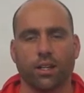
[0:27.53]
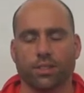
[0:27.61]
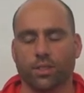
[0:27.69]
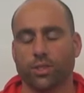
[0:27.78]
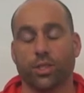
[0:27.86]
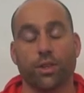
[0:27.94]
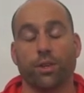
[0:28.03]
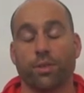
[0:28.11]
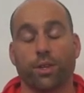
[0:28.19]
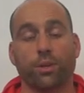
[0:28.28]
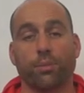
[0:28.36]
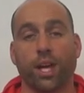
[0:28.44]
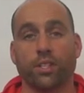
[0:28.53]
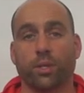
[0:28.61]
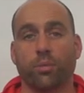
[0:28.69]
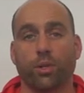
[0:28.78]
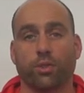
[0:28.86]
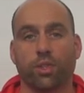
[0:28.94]
So they're a very good
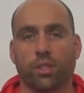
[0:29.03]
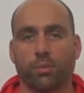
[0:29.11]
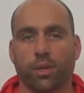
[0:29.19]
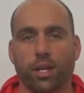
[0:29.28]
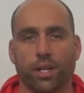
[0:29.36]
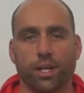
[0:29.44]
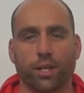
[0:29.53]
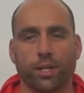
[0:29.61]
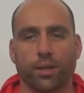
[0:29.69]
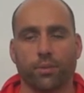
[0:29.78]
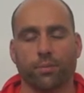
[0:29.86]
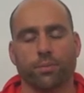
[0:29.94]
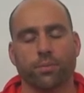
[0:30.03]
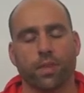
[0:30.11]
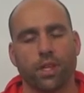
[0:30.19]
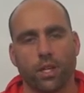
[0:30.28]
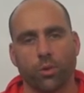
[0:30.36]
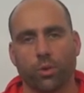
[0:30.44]
basketball team.
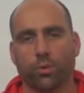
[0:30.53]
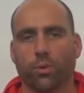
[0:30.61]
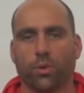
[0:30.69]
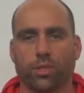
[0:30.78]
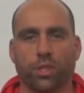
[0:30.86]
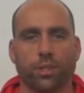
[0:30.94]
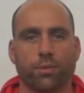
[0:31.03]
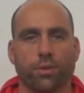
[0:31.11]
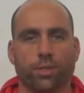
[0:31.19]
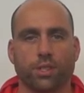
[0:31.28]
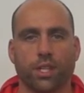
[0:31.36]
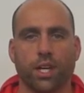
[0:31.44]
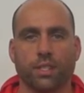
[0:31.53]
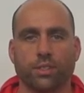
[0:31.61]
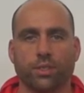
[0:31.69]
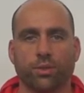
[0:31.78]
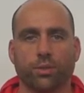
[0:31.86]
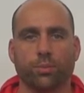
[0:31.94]
We were fortunate on the first
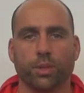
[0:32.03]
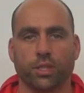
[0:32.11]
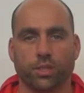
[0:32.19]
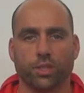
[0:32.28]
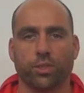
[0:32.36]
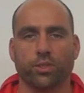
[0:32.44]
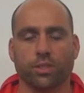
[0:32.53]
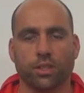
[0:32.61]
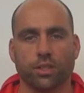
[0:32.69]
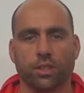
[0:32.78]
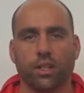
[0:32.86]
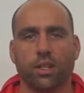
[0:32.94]
night to beat Sterling.